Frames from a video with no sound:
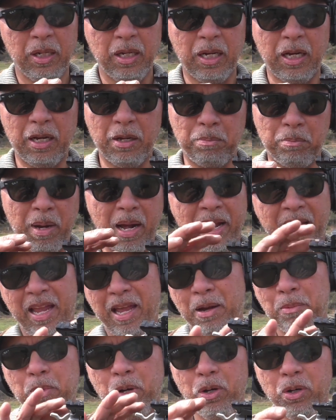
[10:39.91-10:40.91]
My
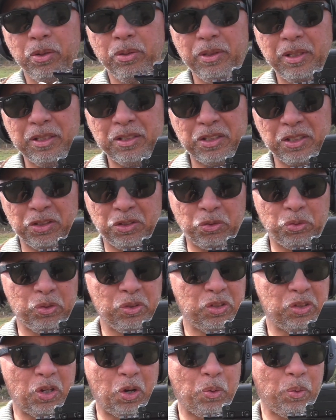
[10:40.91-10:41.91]
ammo isn't
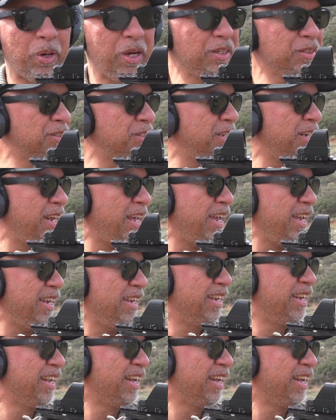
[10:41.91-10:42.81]
doing so well today.